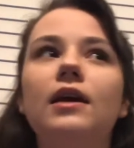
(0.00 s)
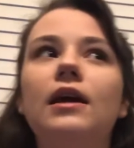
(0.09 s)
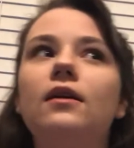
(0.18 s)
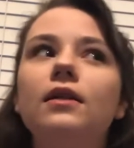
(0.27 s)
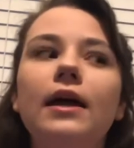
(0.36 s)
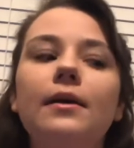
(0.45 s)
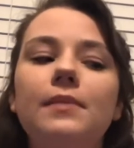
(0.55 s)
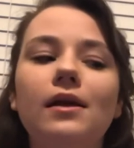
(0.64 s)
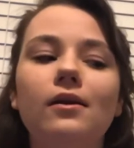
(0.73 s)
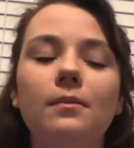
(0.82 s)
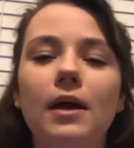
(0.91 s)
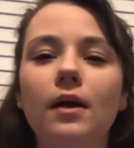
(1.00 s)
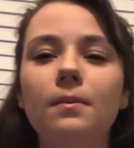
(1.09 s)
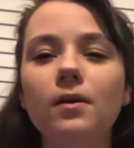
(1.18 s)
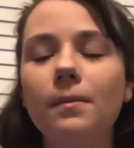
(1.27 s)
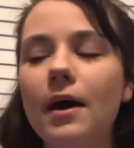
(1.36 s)
it'll like make your
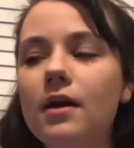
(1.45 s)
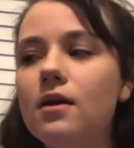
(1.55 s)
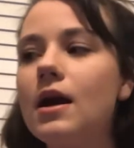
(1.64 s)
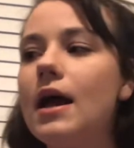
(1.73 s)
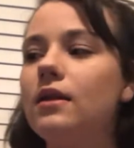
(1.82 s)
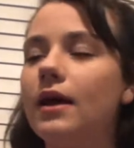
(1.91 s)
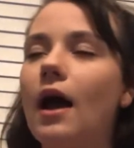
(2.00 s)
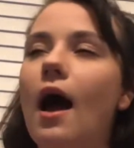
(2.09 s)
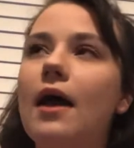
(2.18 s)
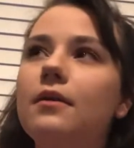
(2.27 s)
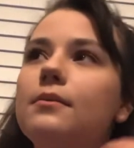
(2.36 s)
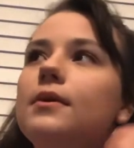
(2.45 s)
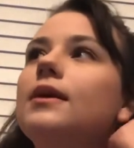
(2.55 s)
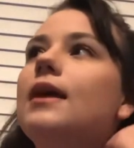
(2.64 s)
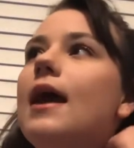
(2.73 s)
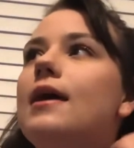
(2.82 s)
makeup look better and like I had
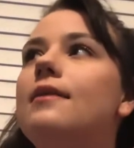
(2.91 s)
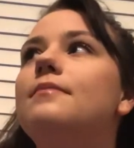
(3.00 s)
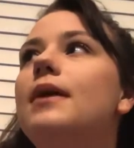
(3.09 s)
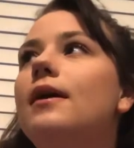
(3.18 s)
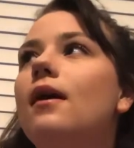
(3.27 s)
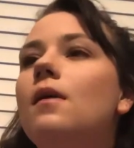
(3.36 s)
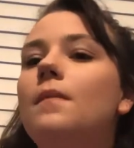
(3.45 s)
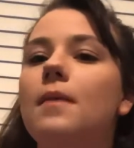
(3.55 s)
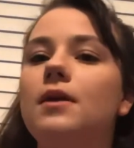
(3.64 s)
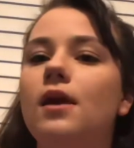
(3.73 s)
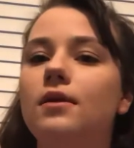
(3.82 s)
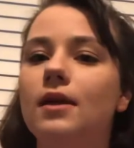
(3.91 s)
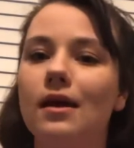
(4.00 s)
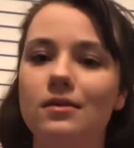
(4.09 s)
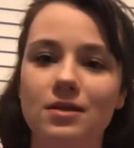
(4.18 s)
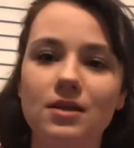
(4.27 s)
really cakey makeup I mean I
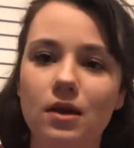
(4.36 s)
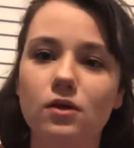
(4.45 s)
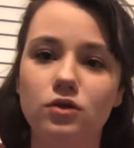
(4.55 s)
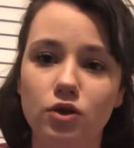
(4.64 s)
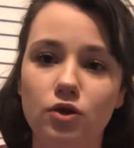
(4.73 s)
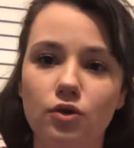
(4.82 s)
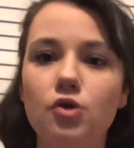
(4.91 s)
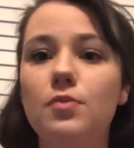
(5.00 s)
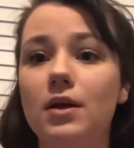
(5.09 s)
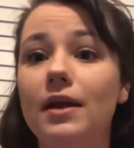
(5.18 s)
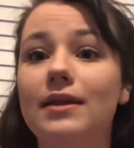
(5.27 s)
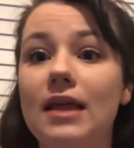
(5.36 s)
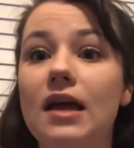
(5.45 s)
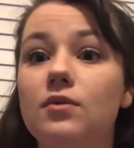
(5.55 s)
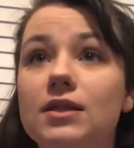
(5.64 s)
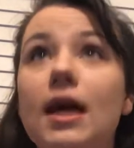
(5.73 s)
think I still do but like
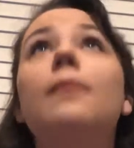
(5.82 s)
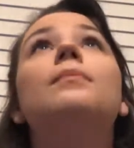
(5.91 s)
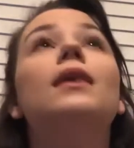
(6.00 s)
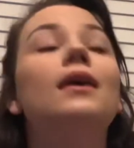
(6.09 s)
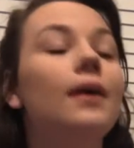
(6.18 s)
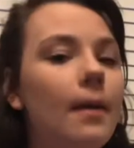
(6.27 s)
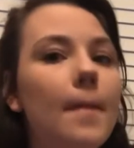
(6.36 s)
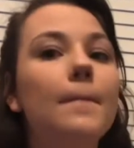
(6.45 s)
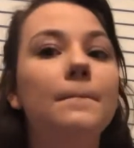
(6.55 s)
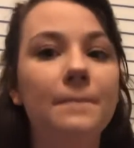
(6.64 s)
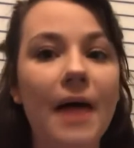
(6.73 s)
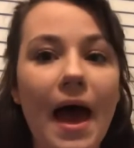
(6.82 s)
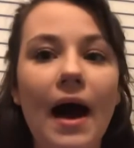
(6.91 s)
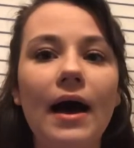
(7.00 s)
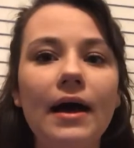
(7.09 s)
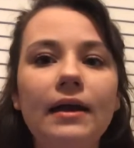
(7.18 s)
then it was like
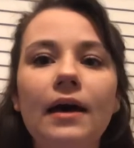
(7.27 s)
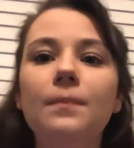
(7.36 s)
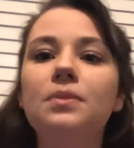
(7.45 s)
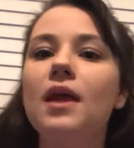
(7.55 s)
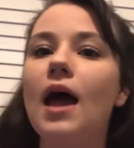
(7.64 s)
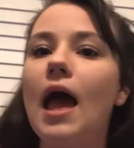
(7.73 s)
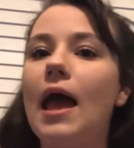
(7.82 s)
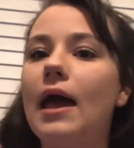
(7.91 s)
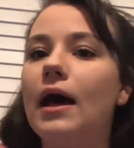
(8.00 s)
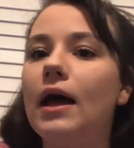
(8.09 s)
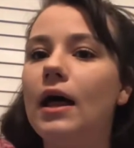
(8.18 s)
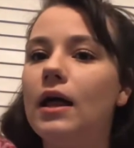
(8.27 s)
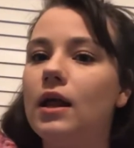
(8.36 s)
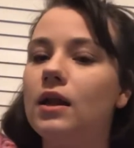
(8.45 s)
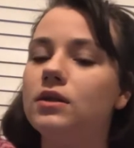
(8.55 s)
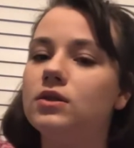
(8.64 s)
bad
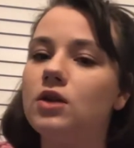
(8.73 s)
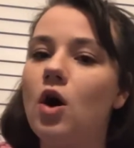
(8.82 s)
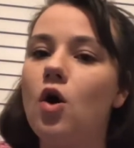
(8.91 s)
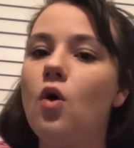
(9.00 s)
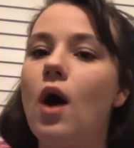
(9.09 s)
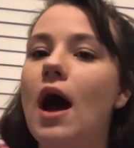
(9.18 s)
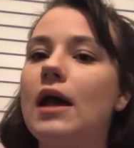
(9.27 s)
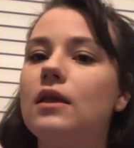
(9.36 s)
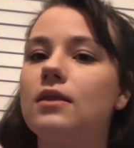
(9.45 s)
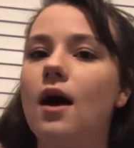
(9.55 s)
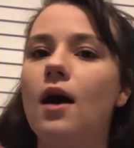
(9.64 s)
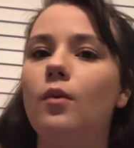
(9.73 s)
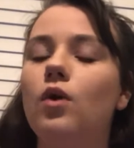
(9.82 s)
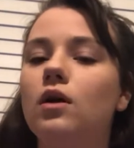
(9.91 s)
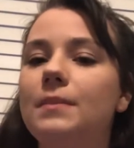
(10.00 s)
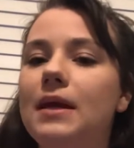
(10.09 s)
and so I thought
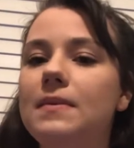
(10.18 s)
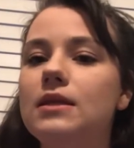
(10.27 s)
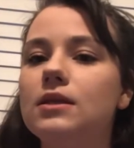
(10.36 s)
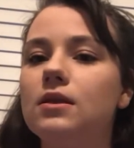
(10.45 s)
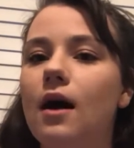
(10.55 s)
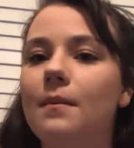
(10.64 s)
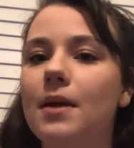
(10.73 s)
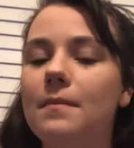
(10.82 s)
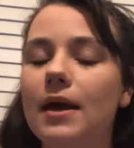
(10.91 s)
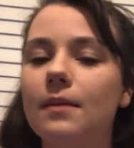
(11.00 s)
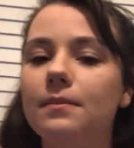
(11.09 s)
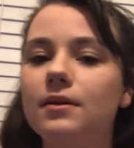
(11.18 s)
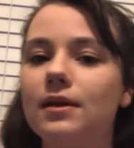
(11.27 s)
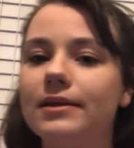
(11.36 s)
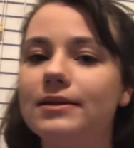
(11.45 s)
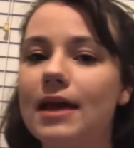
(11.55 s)
well maybe this will help my makeup
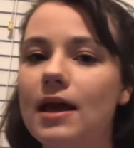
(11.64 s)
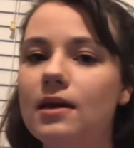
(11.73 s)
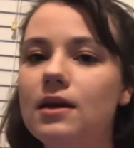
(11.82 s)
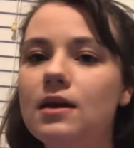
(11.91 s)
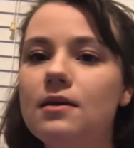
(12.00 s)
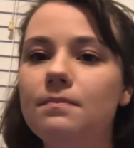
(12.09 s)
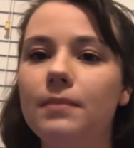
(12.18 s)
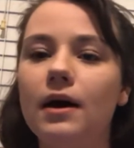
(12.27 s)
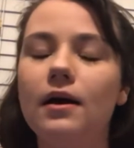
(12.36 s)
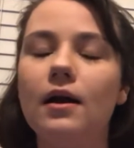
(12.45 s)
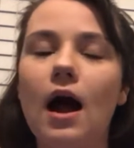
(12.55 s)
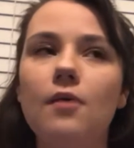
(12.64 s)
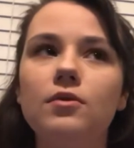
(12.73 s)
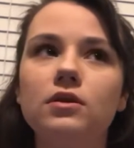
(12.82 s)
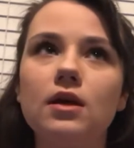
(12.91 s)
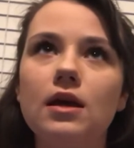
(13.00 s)
look less cakey but I
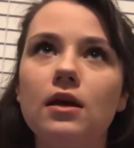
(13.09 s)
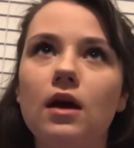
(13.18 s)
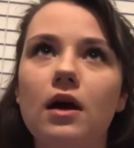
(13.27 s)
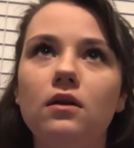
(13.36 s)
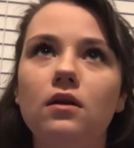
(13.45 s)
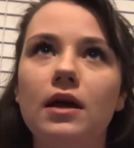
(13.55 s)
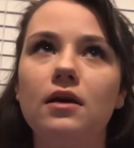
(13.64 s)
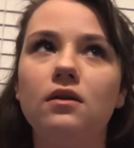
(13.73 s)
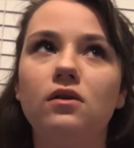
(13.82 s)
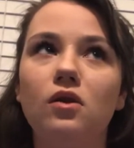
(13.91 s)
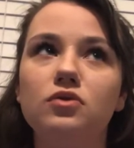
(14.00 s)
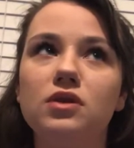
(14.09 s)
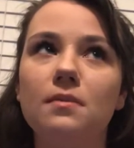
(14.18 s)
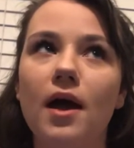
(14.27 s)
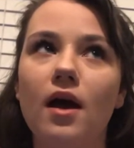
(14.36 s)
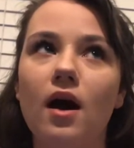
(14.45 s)
was like kind of like
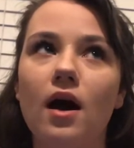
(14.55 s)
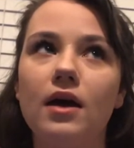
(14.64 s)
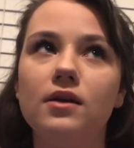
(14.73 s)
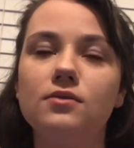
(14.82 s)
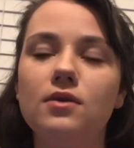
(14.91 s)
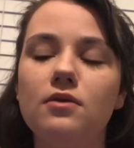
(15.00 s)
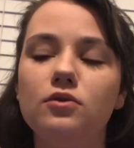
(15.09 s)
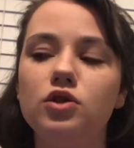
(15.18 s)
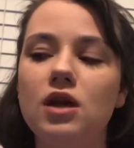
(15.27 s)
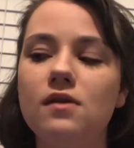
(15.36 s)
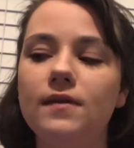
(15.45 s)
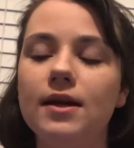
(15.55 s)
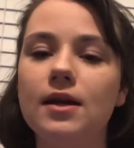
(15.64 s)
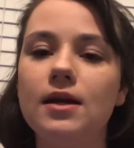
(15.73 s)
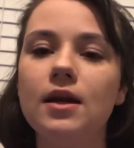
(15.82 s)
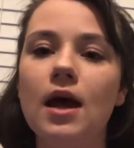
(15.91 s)
closing my eyes when I was shaving
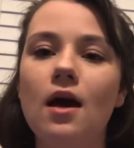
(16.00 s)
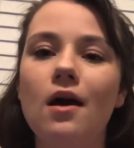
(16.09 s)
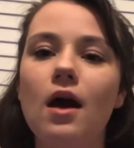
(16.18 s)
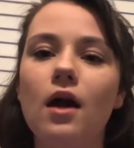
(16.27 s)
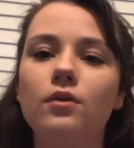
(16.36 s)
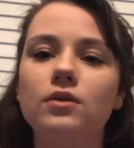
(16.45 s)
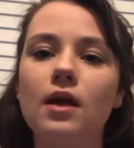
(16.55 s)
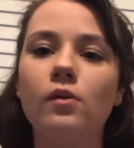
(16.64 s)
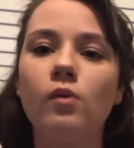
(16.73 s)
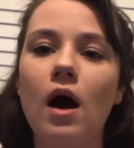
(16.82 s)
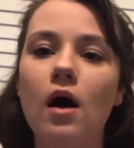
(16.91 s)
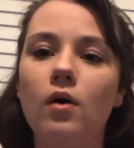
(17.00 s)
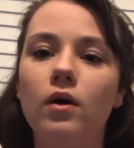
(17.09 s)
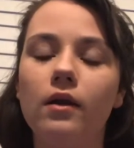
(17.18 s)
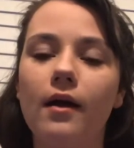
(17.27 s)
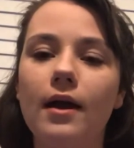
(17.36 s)
it and I was like
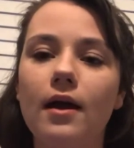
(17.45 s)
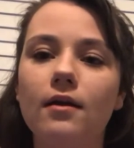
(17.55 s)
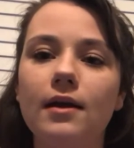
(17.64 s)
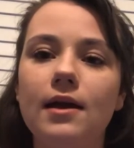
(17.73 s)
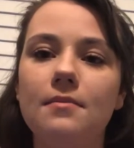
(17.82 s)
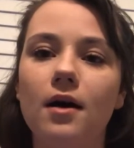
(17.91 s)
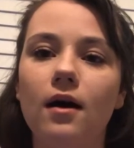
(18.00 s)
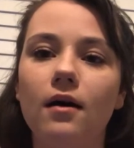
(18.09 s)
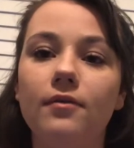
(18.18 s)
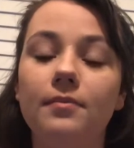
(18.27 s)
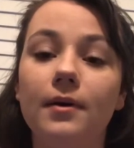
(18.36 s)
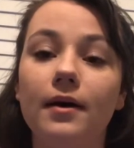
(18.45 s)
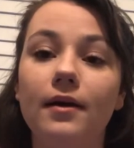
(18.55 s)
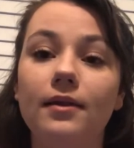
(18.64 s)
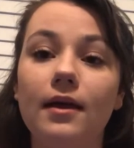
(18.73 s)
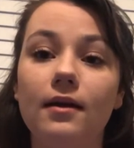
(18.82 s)
wow a lot of hair came off
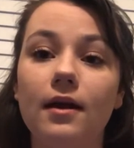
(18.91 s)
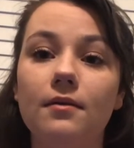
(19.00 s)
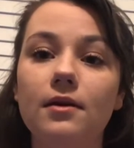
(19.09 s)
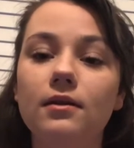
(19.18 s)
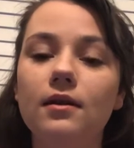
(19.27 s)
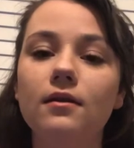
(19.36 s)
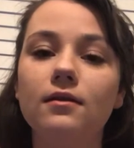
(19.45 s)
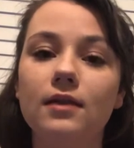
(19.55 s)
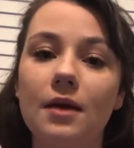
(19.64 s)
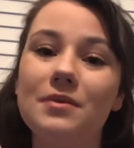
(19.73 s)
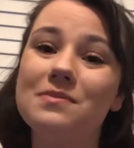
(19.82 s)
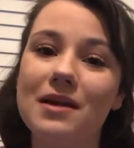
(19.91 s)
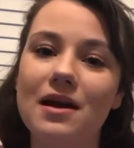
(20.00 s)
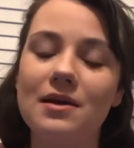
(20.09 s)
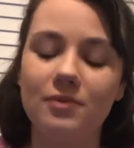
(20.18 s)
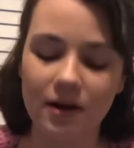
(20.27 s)
but that hair right there that was
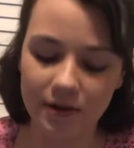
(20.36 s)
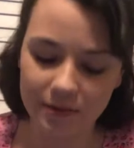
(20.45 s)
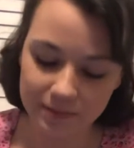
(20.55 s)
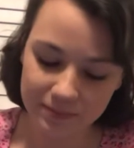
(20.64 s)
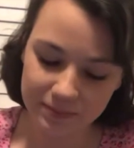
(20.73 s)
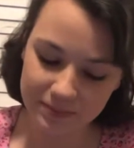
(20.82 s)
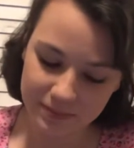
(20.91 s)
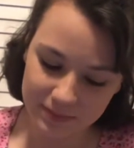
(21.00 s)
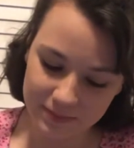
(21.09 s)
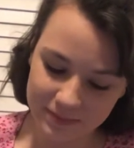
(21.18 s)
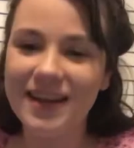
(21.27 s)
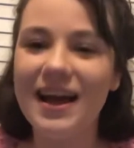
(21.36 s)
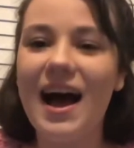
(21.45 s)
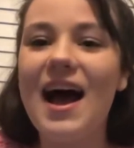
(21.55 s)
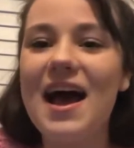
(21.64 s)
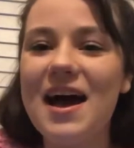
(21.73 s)
my eyebrow
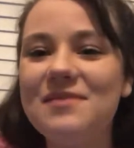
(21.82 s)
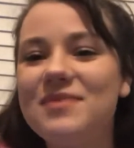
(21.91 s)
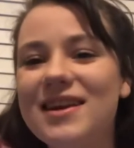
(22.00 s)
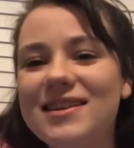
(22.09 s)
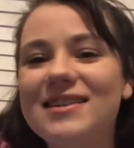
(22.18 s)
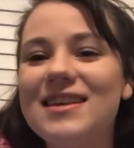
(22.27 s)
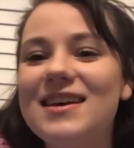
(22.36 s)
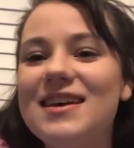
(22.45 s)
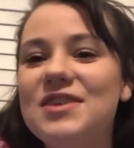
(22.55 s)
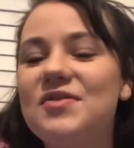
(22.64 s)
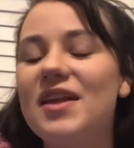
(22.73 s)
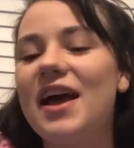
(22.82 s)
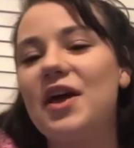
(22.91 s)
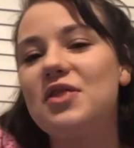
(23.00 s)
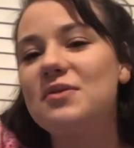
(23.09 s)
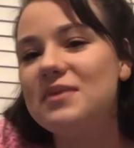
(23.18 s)
I had braces for
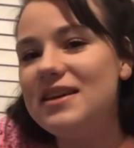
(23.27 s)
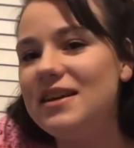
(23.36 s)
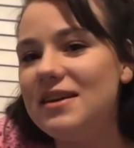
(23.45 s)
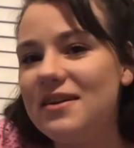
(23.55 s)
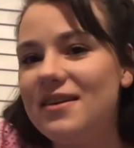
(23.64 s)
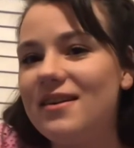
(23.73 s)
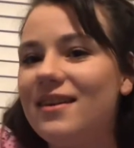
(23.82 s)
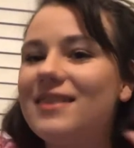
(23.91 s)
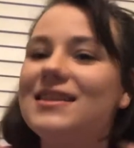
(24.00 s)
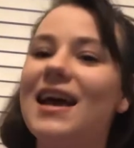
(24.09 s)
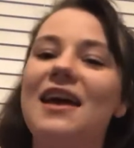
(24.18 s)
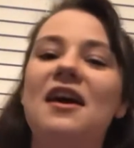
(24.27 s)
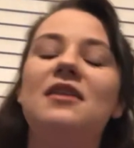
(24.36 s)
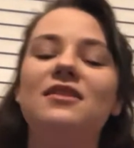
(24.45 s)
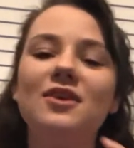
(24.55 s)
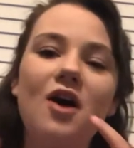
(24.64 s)
like three years
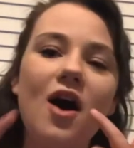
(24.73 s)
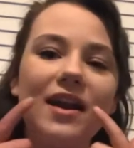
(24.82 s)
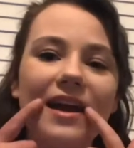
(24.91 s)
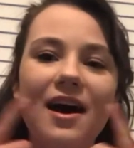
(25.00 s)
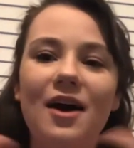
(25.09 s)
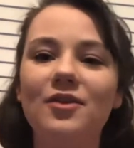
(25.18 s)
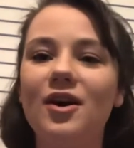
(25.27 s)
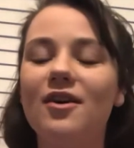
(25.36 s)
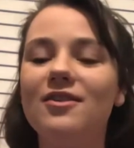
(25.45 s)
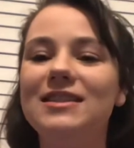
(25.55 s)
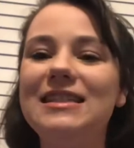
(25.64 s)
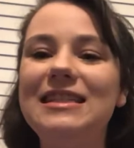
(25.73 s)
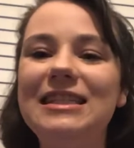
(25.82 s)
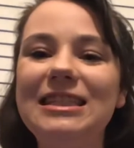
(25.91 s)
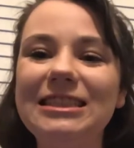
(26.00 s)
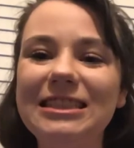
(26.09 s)
and they're gone now though
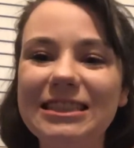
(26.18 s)
see